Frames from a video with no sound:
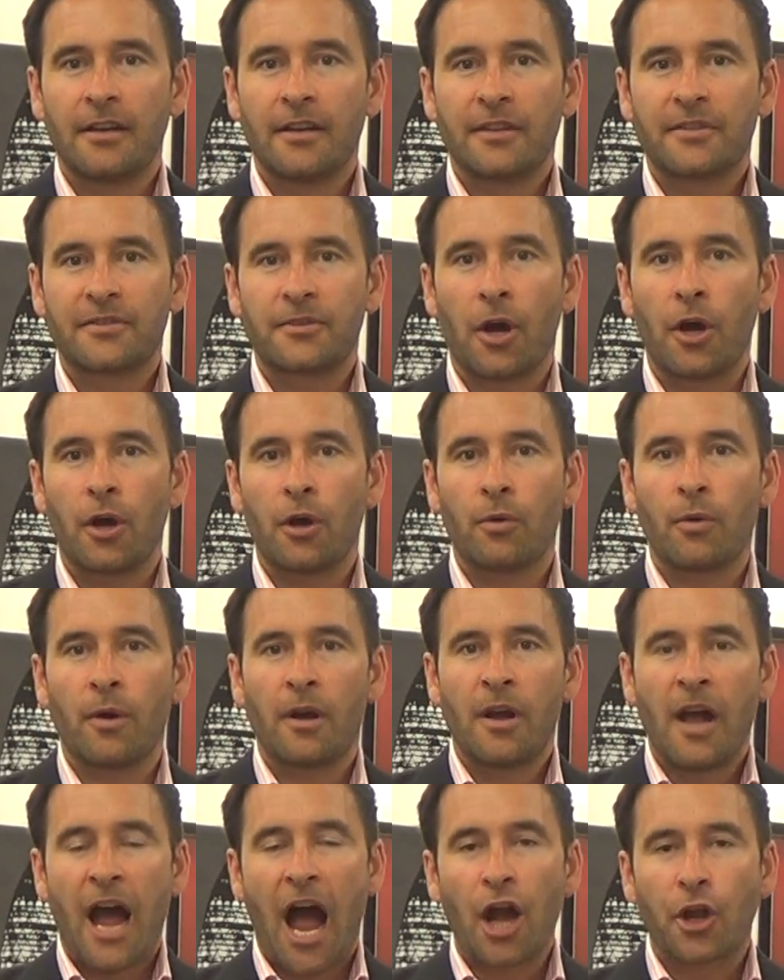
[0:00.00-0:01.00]

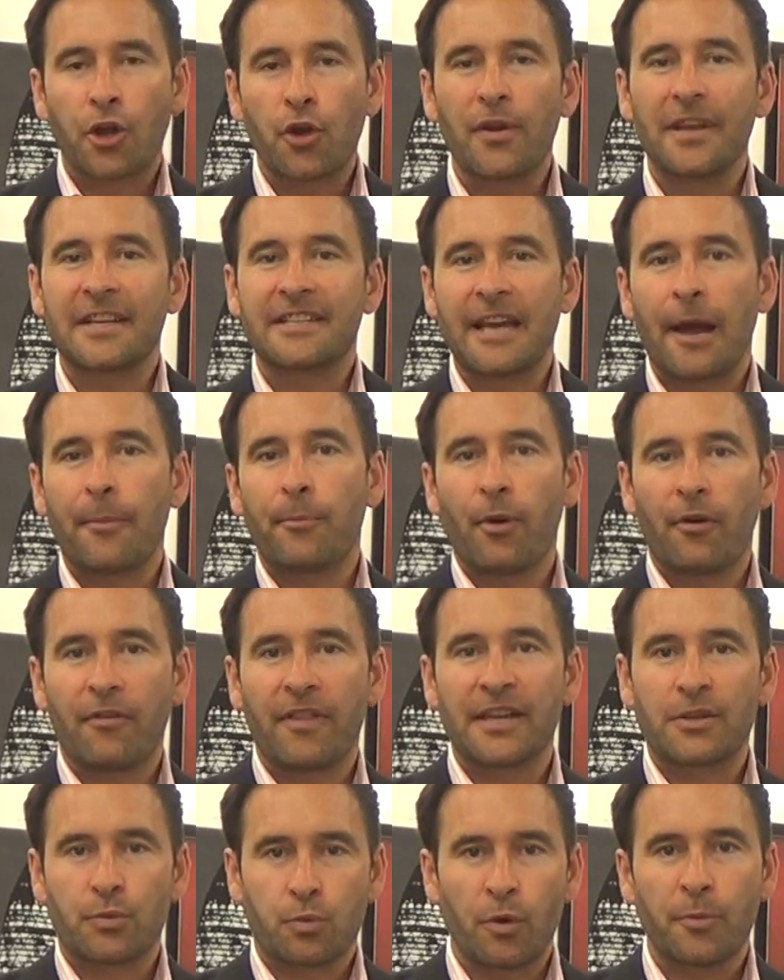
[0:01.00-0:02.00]
So a good example of
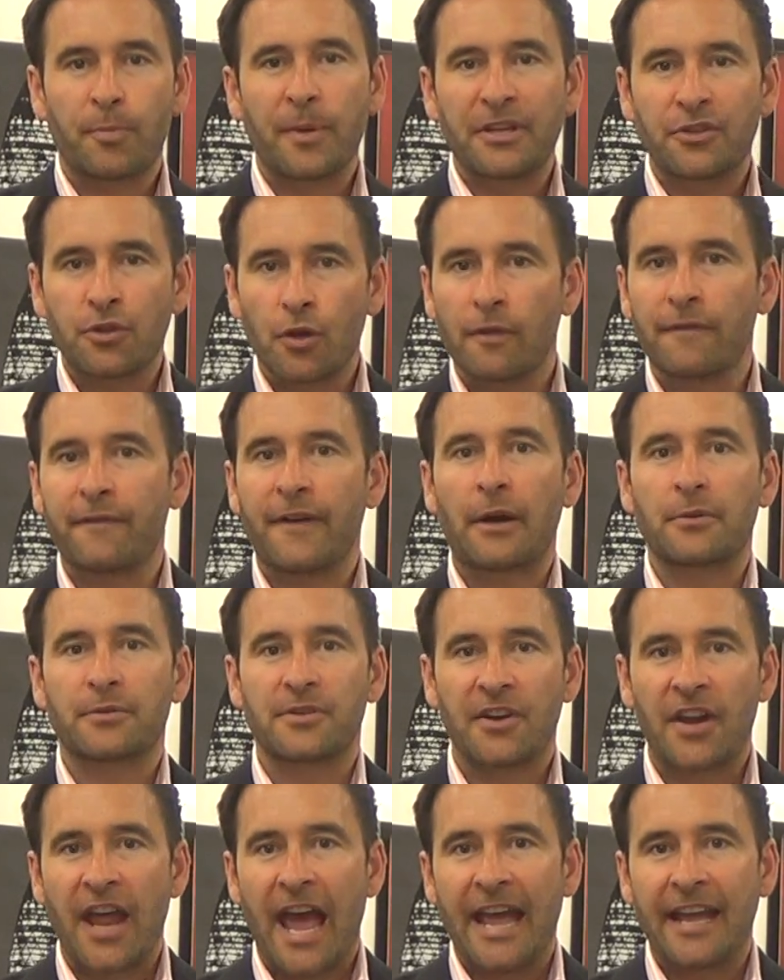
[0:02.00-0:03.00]
this would be
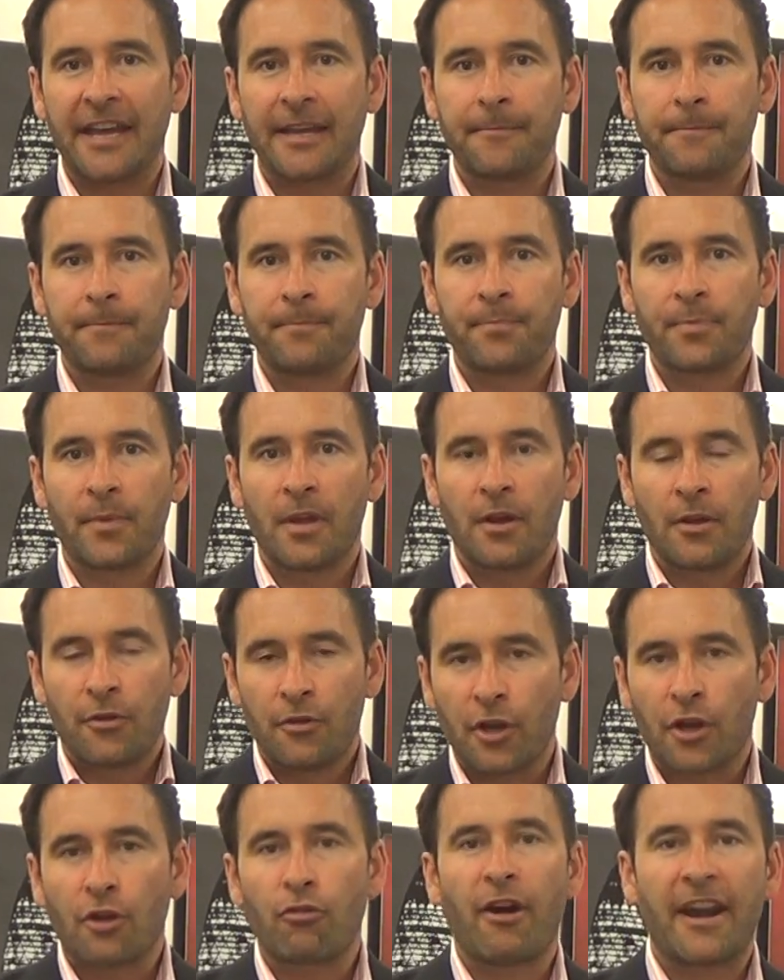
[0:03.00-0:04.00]
2008.
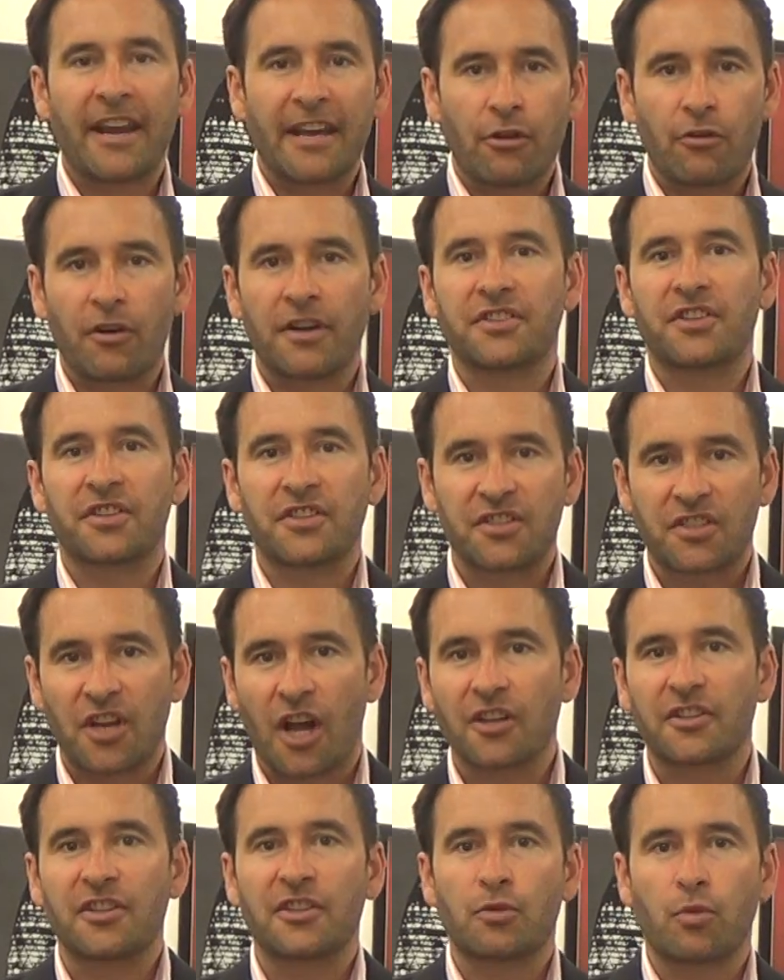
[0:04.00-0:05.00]
The credit crunches
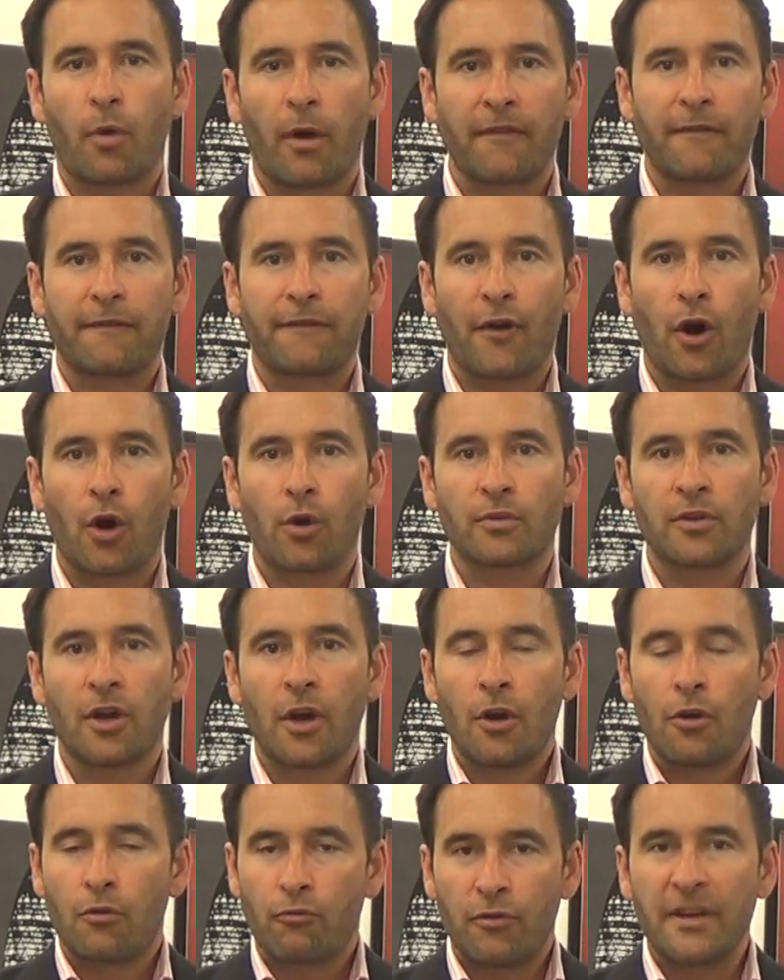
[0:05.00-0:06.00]
started to unfold.
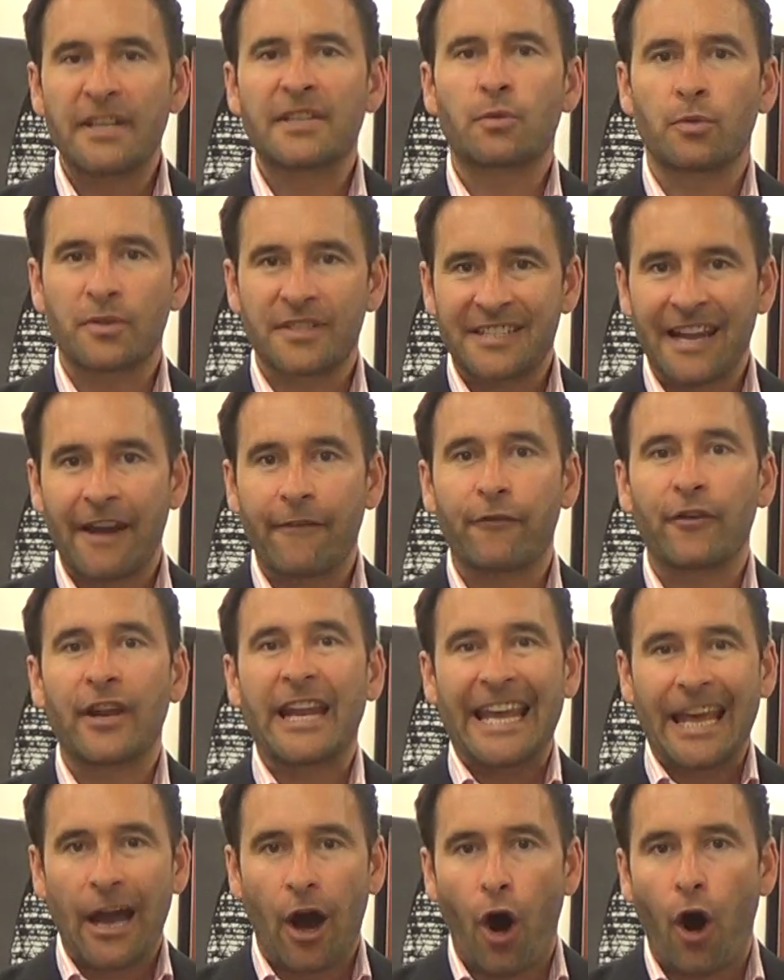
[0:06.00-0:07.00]
Risk was
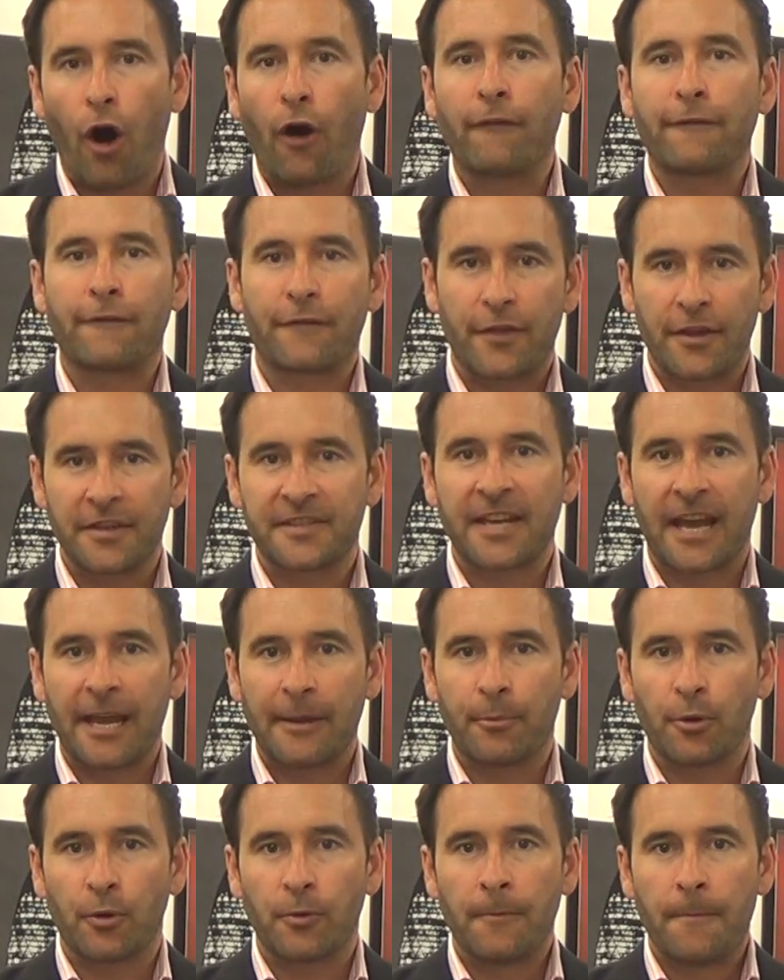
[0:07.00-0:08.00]
definitely off the
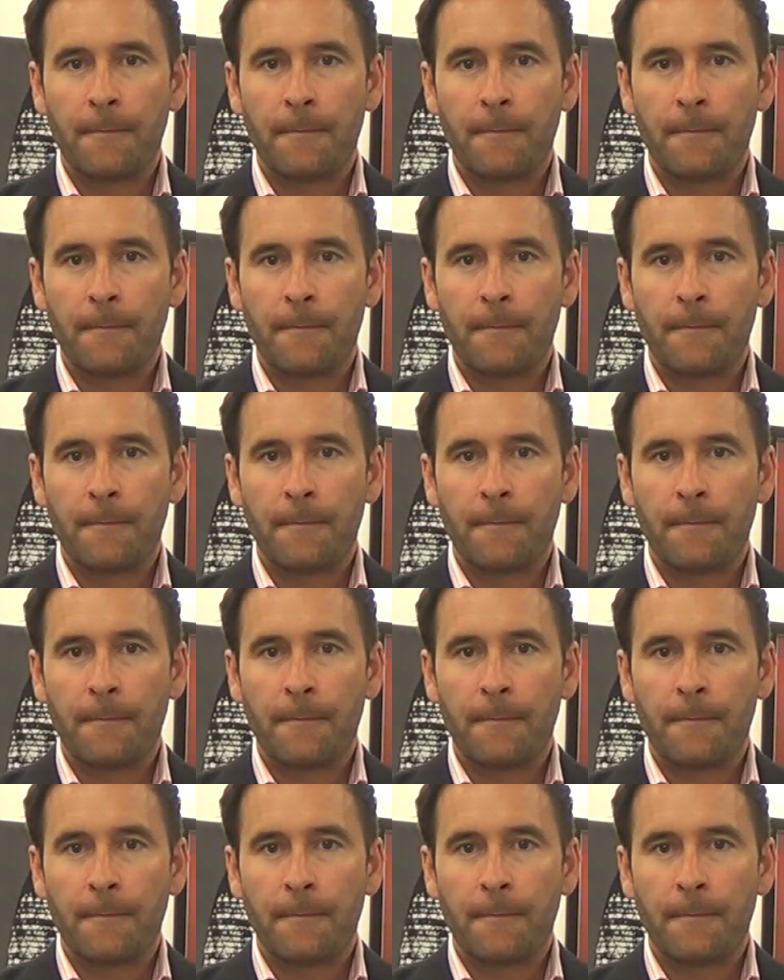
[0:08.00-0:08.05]
table.